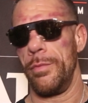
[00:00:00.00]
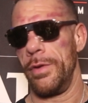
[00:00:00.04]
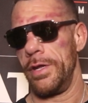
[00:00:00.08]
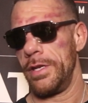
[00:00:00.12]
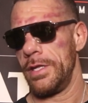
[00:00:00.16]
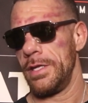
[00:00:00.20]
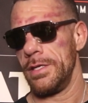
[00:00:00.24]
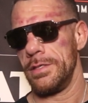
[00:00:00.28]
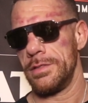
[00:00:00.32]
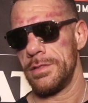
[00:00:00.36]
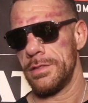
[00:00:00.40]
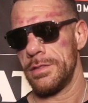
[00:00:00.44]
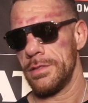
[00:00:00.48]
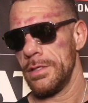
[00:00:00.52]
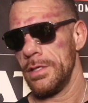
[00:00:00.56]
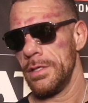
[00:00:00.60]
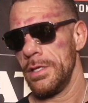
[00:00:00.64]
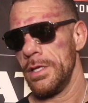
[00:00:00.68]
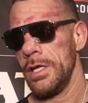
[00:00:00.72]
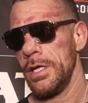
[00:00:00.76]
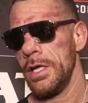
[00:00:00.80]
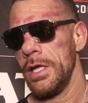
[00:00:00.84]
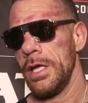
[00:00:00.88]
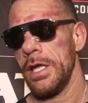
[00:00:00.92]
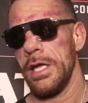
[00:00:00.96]
but he's
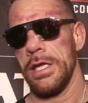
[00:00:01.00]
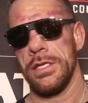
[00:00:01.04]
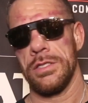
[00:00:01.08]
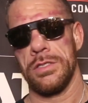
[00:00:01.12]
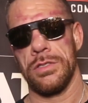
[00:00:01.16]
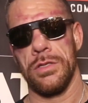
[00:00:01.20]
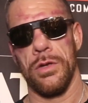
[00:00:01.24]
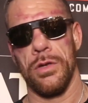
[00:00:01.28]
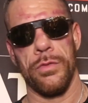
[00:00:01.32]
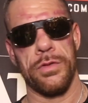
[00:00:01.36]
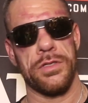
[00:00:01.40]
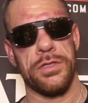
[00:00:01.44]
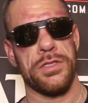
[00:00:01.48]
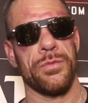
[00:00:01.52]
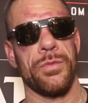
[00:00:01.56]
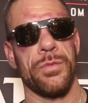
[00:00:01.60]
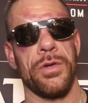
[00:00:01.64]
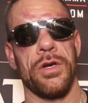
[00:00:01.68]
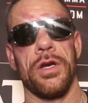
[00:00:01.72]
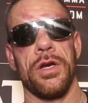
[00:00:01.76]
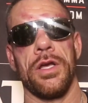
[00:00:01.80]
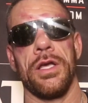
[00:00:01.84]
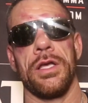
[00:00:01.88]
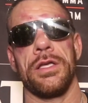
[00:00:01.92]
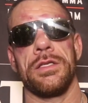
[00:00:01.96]
so
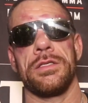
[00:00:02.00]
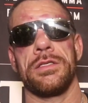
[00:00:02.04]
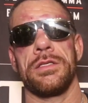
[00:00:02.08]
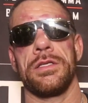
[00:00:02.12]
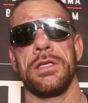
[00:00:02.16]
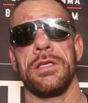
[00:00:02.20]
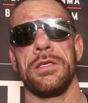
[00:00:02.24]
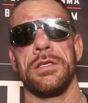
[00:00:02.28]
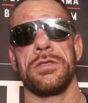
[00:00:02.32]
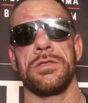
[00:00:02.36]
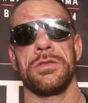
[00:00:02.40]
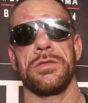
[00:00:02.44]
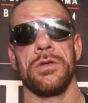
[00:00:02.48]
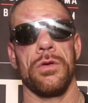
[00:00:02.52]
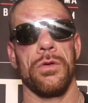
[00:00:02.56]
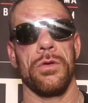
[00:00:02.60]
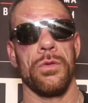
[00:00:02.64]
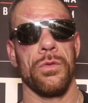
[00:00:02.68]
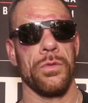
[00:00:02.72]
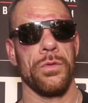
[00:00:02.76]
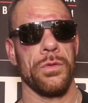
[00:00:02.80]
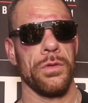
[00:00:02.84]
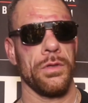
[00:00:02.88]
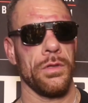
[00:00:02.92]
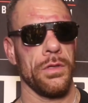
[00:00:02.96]
experienced. He's
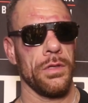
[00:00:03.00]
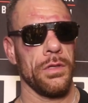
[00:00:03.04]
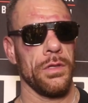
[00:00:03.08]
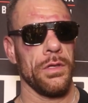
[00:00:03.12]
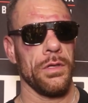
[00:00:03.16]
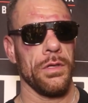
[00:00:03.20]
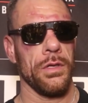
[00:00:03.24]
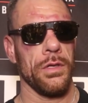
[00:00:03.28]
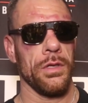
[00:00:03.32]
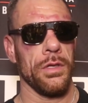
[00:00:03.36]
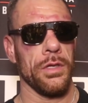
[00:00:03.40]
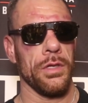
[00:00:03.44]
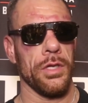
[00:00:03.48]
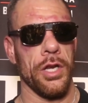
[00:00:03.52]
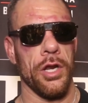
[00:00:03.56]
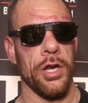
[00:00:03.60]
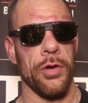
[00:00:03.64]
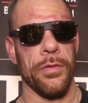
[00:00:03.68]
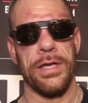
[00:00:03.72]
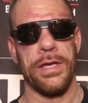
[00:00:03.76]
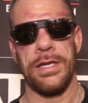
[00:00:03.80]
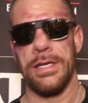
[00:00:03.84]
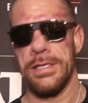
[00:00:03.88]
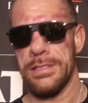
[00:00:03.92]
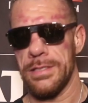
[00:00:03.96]
so, you
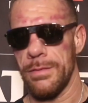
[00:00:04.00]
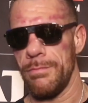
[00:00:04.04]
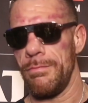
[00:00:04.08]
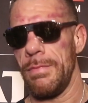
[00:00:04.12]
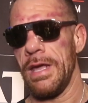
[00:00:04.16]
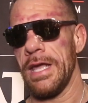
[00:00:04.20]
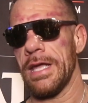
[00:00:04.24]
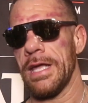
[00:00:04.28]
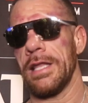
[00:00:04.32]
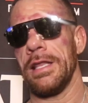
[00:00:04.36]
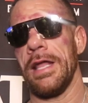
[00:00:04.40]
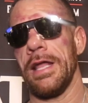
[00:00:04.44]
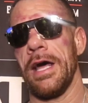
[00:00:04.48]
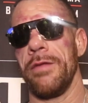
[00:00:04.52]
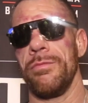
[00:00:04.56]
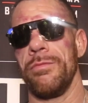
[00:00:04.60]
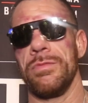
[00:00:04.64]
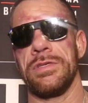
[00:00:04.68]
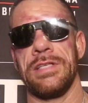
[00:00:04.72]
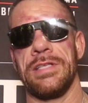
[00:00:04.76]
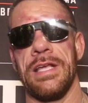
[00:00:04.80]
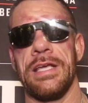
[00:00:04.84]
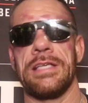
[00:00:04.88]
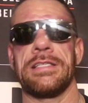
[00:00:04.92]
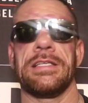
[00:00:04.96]
know, he doesn't make a lot of
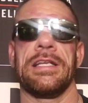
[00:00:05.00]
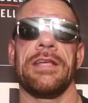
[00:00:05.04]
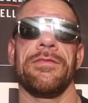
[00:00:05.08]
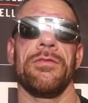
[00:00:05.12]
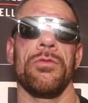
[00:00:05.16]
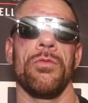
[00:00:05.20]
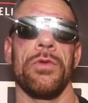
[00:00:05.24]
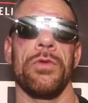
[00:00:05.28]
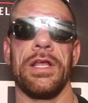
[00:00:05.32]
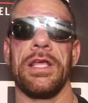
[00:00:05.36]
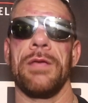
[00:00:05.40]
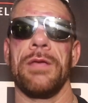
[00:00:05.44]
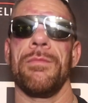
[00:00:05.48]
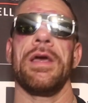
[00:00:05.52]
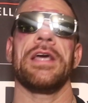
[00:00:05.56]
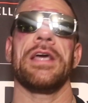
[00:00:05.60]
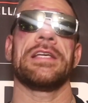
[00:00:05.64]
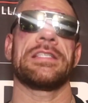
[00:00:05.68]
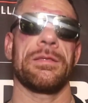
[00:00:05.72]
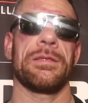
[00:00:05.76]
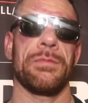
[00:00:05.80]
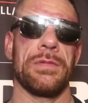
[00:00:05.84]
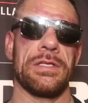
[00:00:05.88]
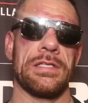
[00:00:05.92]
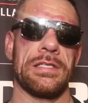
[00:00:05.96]
mistakes, and even when he
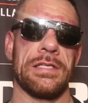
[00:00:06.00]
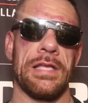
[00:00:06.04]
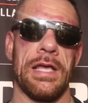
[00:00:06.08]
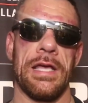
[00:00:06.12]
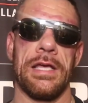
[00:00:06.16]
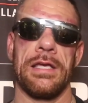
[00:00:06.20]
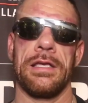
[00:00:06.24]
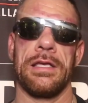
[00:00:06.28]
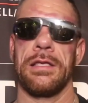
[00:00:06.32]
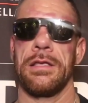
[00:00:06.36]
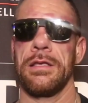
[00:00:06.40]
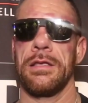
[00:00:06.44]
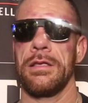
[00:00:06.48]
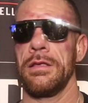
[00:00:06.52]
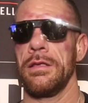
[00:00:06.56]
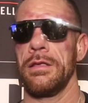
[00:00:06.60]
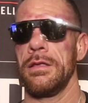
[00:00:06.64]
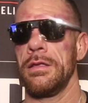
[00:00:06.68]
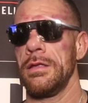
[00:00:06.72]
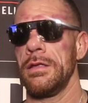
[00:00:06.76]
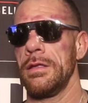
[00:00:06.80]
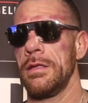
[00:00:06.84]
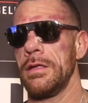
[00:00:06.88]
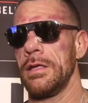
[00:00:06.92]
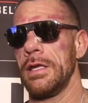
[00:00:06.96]
makes a mistake,
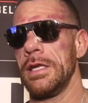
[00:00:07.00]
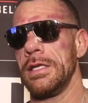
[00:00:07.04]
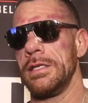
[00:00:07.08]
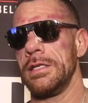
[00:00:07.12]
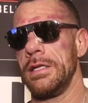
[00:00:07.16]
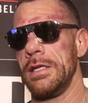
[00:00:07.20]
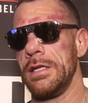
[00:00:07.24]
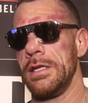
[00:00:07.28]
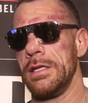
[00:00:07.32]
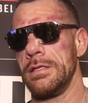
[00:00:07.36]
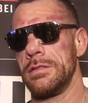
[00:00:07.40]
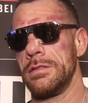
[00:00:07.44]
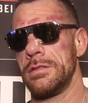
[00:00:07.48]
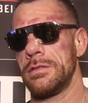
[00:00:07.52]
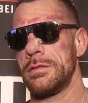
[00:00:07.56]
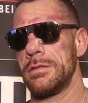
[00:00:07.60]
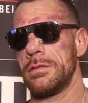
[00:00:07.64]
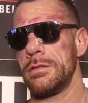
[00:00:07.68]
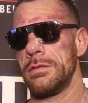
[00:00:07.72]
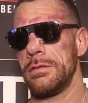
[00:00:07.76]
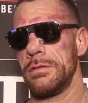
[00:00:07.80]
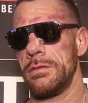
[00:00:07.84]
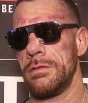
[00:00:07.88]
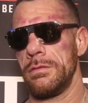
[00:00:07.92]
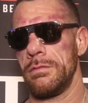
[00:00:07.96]
he's
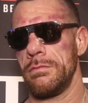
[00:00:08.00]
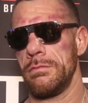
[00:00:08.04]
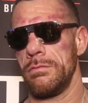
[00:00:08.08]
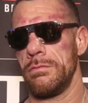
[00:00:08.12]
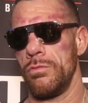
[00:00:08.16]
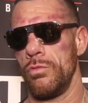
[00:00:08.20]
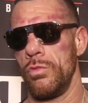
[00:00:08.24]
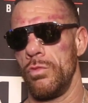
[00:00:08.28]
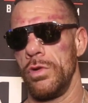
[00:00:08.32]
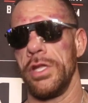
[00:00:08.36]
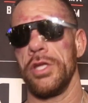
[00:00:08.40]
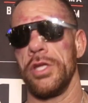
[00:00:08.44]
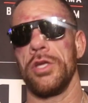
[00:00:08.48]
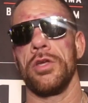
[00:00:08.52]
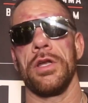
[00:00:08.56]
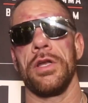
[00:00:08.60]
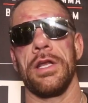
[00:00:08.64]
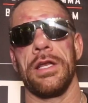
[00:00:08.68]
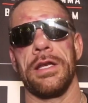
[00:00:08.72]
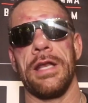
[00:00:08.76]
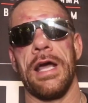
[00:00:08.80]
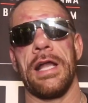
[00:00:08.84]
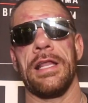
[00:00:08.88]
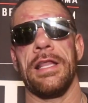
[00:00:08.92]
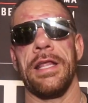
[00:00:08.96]
really good
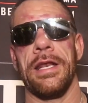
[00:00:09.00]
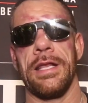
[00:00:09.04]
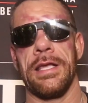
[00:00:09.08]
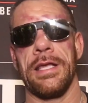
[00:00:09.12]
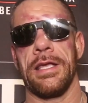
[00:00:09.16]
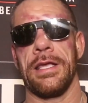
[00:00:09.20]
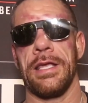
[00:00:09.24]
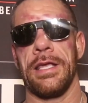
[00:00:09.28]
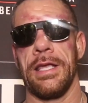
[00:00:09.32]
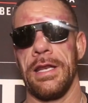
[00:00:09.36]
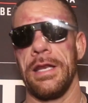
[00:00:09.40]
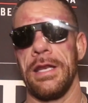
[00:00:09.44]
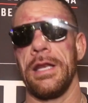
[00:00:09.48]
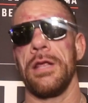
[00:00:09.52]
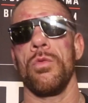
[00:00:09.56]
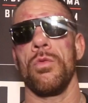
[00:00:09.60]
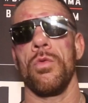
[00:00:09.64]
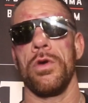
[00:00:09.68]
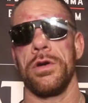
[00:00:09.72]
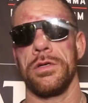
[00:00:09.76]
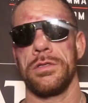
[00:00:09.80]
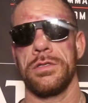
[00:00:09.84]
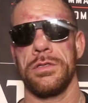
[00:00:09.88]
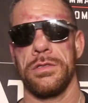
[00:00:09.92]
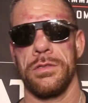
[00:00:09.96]
at not letting it get any
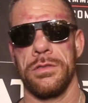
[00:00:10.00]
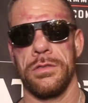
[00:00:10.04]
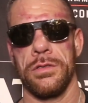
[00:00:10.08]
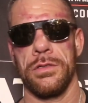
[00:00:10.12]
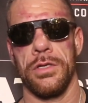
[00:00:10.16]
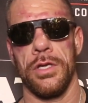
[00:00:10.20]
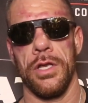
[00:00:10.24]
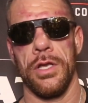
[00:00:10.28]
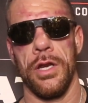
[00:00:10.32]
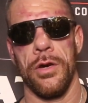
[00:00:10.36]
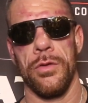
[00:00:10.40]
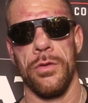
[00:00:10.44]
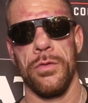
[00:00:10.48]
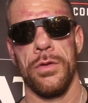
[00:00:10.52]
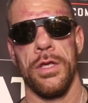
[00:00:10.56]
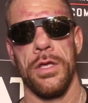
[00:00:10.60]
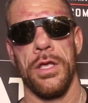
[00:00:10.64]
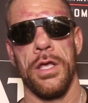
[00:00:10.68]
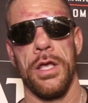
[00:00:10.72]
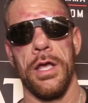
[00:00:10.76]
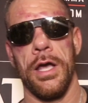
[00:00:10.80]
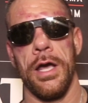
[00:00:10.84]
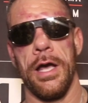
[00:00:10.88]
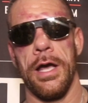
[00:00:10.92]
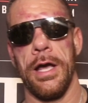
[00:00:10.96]
worse, you know,
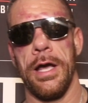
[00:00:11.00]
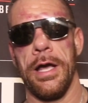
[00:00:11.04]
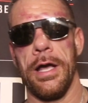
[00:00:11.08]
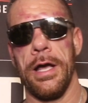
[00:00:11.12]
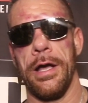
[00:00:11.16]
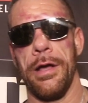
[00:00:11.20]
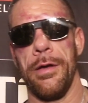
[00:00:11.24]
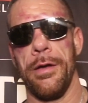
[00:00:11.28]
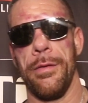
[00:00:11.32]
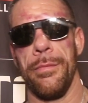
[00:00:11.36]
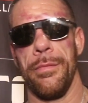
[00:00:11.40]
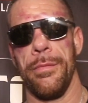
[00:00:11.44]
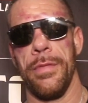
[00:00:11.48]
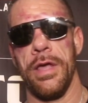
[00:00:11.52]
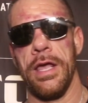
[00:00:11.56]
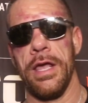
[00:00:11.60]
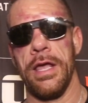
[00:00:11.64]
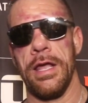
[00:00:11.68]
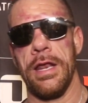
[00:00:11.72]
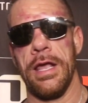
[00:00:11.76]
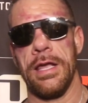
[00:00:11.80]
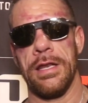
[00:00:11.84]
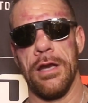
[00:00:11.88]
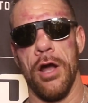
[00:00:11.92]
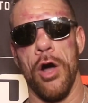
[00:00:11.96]

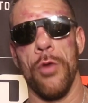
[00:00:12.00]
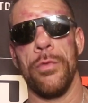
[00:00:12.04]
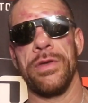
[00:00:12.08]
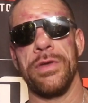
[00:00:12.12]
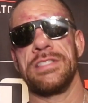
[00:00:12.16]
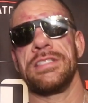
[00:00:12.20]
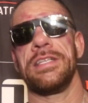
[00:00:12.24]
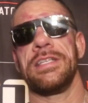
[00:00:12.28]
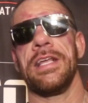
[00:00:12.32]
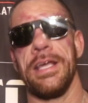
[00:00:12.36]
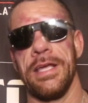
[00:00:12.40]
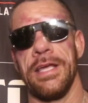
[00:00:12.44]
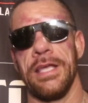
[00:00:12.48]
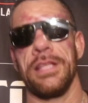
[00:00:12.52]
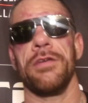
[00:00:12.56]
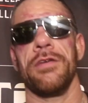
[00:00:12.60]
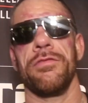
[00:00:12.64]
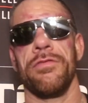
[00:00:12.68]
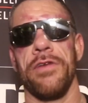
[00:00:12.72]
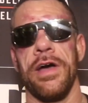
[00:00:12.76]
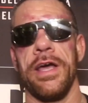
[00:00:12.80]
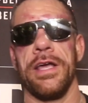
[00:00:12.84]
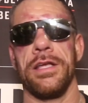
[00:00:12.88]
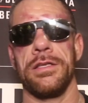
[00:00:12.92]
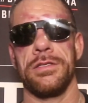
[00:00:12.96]
and always staying in the
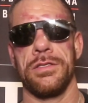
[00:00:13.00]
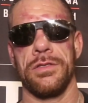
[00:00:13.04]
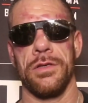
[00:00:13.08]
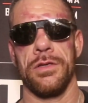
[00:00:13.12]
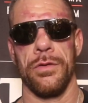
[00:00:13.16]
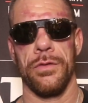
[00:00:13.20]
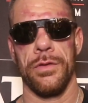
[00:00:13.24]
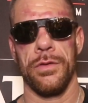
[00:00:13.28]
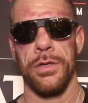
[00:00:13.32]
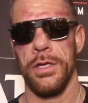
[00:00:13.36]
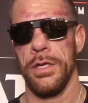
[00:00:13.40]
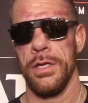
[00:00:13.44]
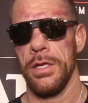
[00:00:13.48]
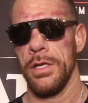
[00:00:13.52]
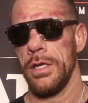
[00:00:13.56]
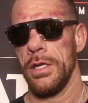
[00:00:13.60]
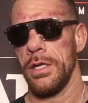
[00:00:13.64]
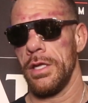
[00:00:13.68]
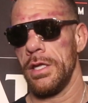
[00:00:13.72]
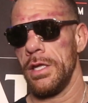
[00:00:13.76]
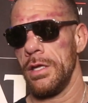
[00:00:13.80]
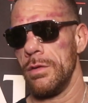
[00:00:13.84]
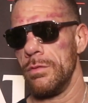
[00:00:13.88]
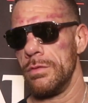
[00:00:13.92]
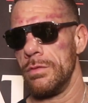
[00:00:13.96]
fight. So
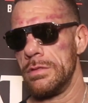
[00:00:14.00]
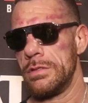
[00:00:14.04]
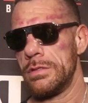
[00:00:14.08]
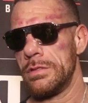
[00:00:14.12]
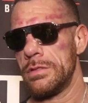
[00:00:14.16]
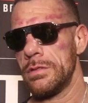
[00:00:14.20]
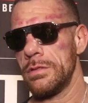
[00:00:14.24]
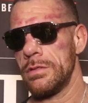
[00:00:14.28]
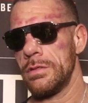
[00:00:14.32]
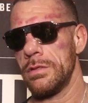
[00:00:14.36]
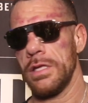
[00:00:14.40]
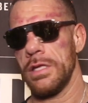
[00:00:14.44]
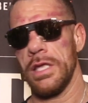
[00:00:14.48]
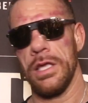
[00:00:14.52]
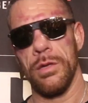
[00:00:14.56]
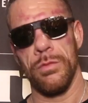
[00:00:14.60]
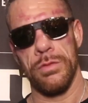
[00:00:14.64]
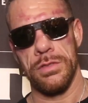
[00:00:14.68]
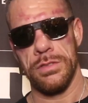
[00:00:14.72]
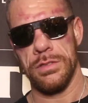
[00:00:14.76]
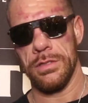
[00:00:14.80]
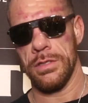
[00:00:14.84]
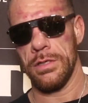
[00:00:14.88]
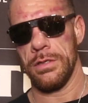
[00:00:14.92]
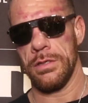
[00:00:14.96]
he
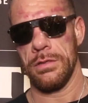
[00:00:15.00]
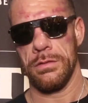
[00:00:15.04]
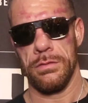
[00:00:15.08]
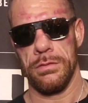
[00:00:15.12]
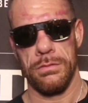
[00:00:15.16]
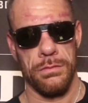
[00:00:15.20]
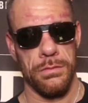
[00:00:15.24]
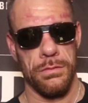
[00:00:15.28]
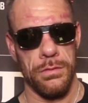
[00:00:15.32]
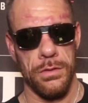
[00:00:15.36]
was a,